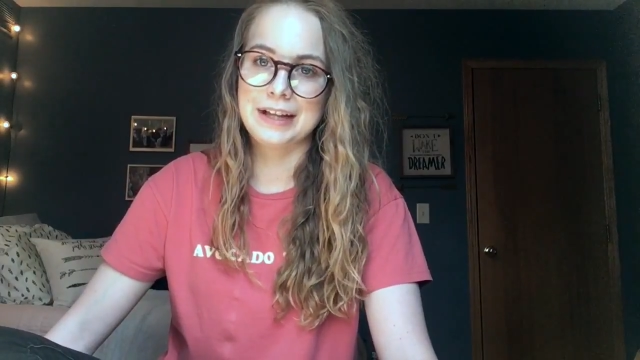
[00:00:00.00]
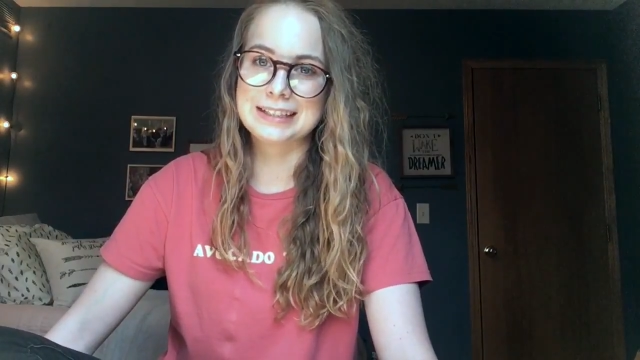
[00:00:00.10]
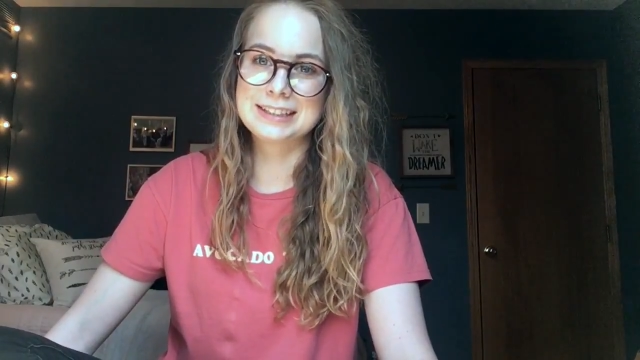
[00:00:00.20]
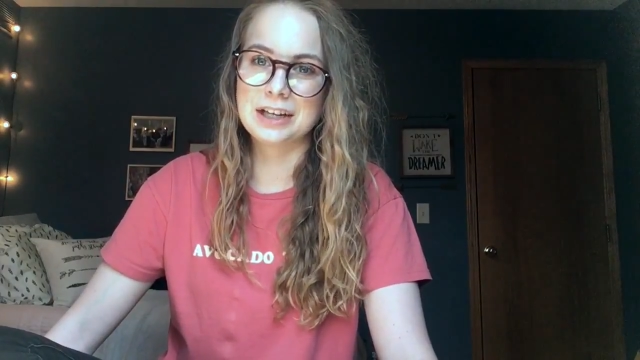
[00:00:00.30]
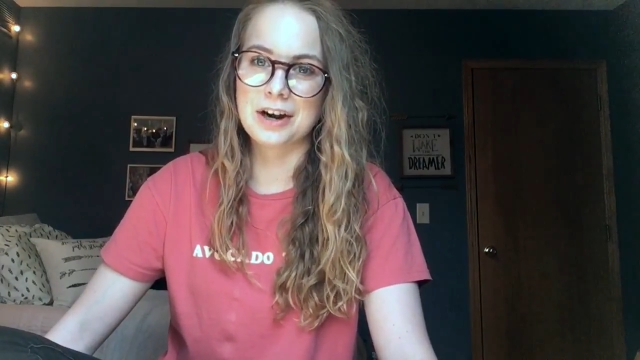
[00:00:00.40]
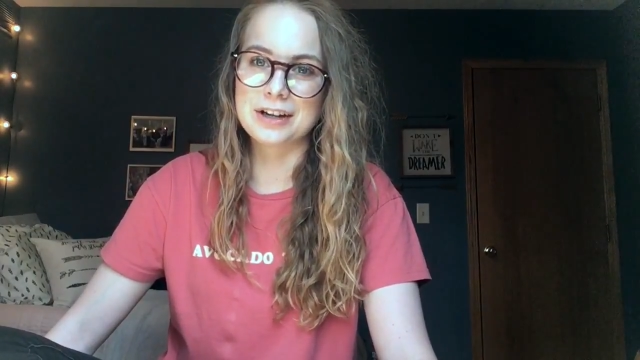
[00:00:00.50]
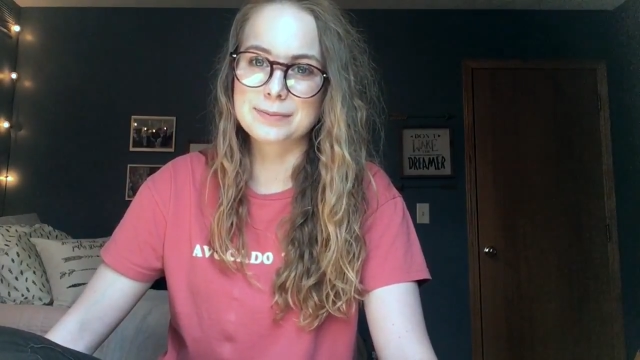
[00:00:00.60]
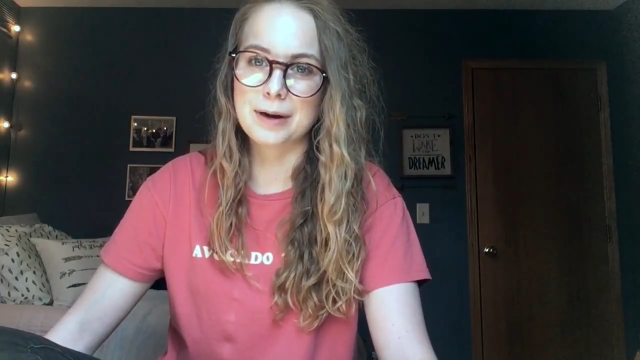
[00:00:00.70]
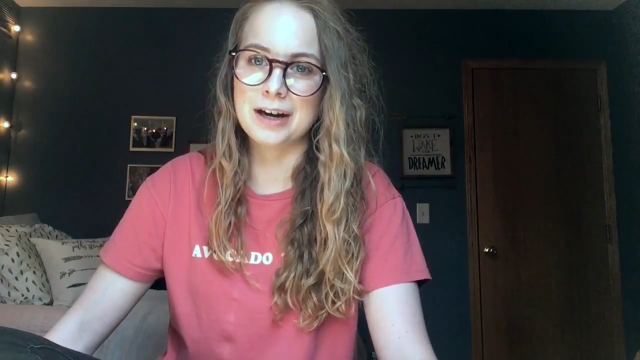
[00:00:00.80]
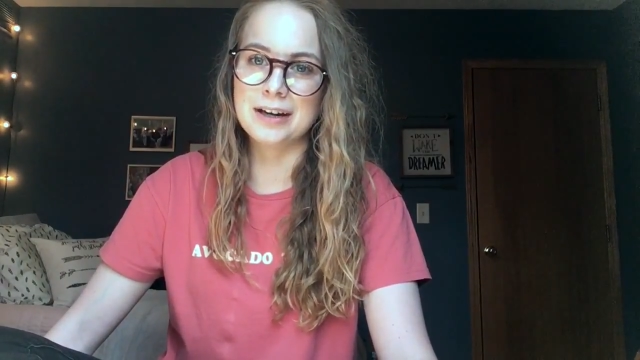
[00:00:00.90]
that's the
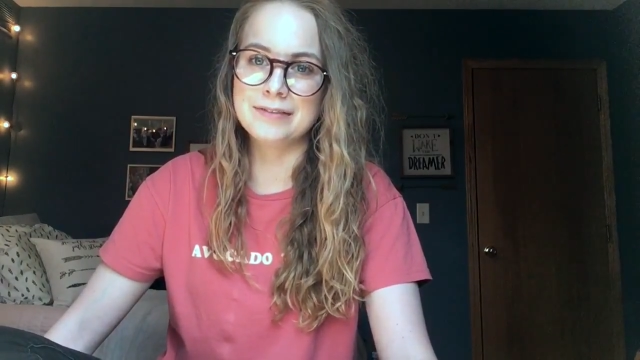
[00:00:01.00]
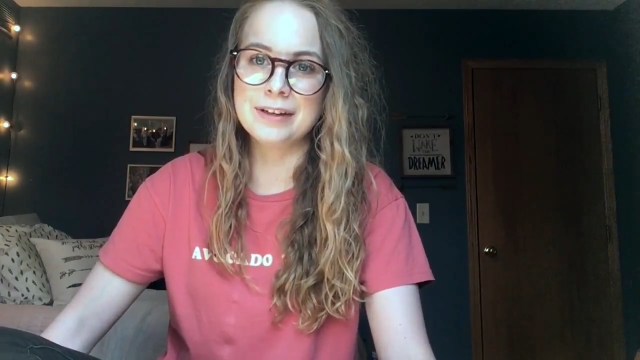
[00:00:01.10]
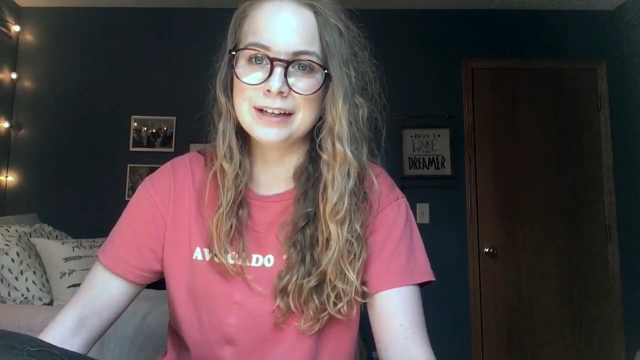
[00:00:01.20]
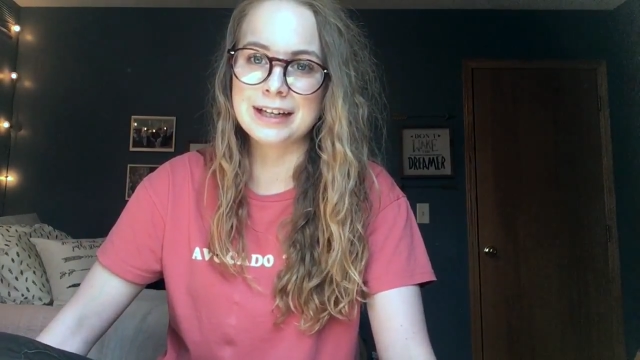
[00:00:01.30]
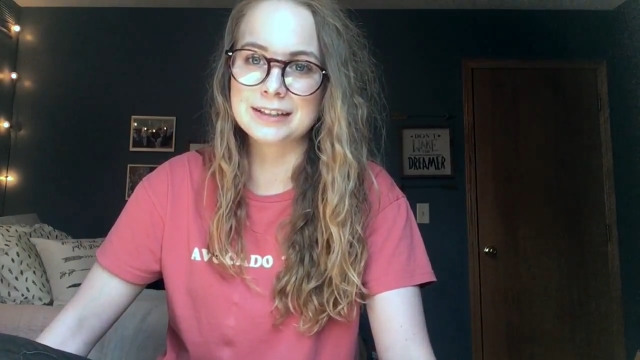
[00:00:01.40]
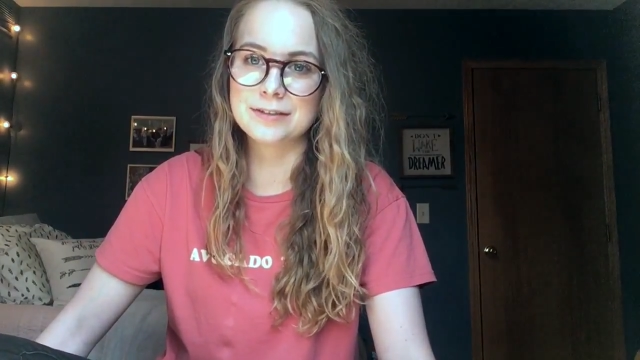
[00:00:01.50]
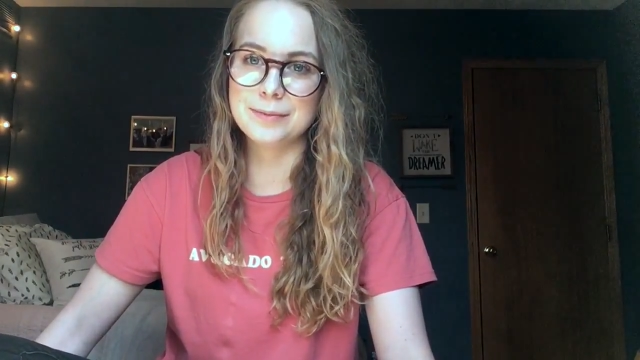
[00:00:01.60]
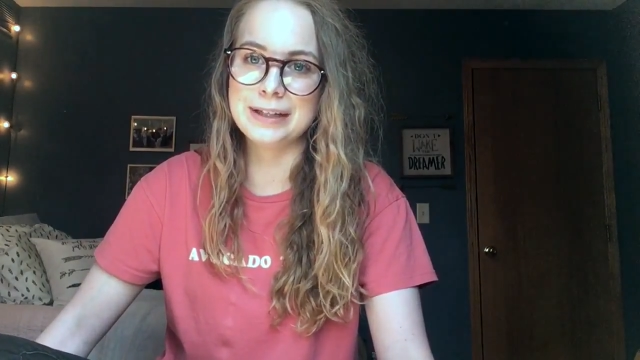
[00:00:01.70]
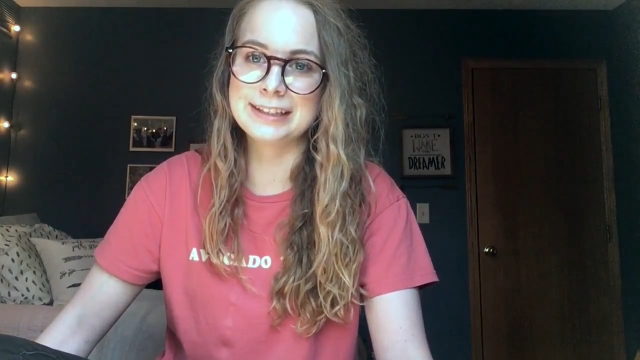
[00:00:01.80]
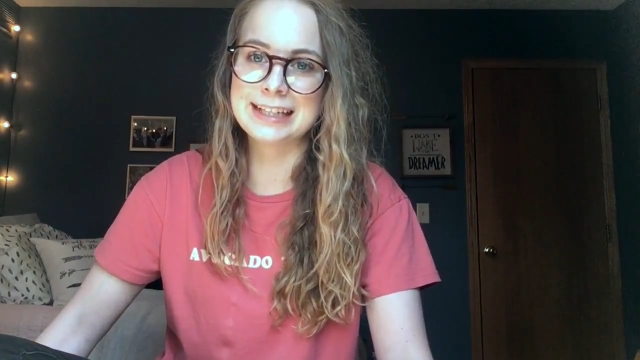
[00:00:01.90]
hardest part of EDS
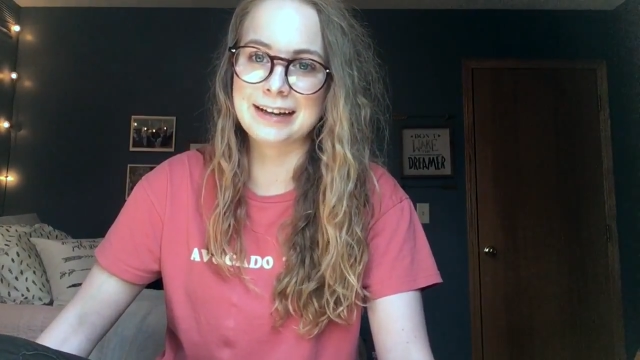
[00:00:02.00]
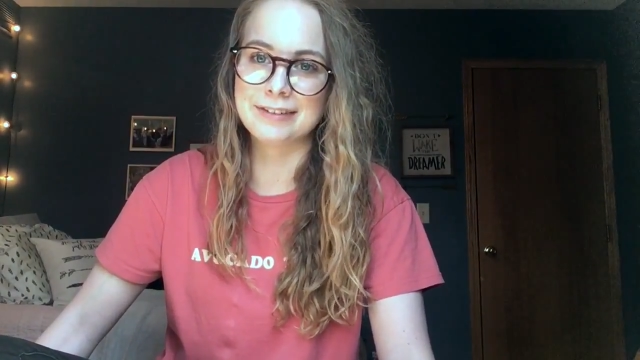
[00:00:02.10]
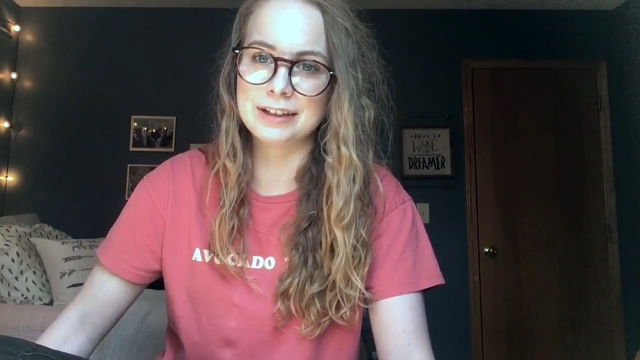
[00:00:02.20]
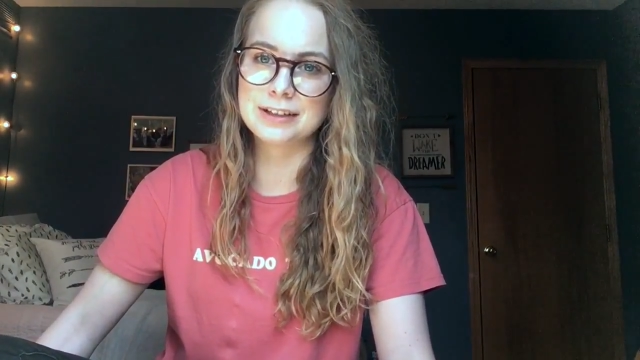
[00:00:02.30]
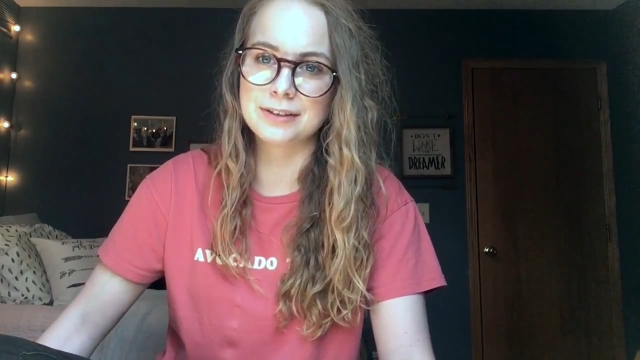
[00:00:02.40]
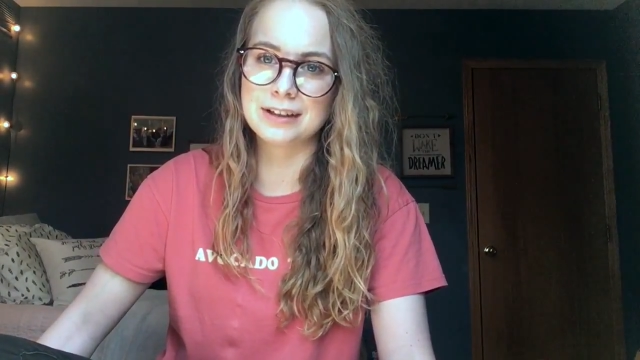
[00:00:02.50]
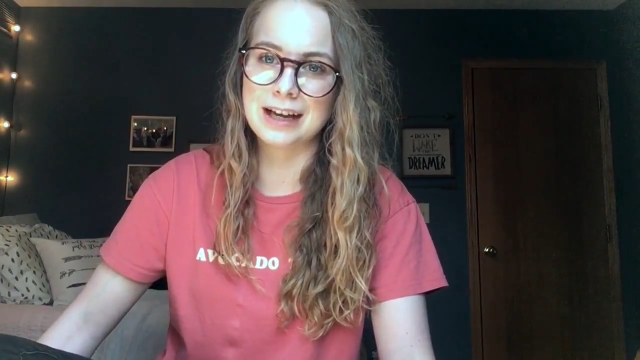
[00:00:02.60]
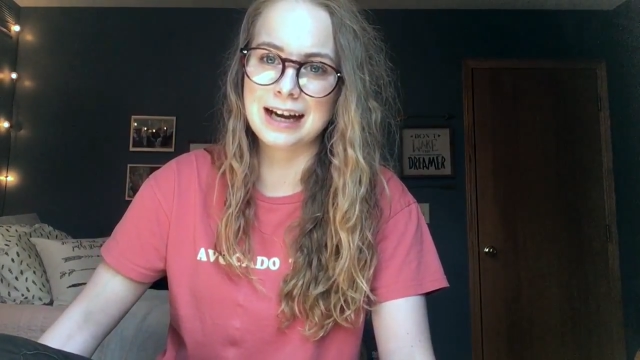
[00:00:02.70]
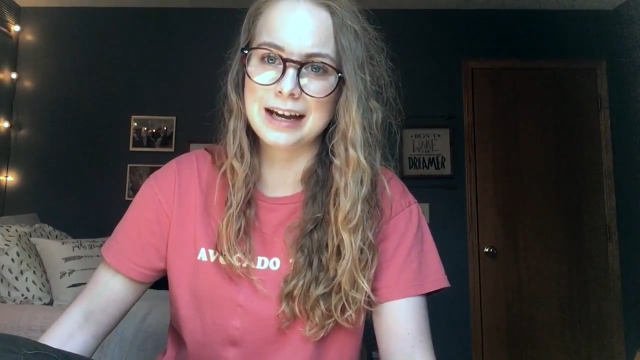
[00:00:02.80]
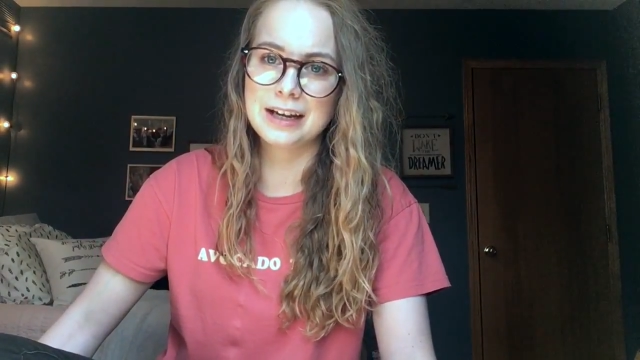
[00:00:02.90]
for me, is having to
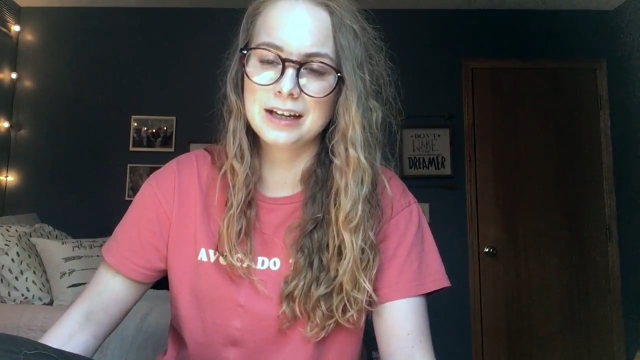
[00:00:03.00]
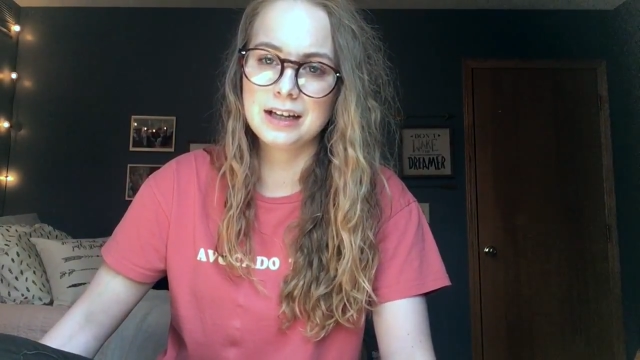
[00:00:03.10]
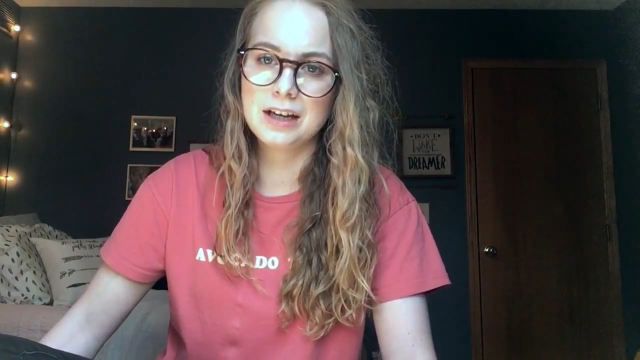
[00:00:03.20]
rely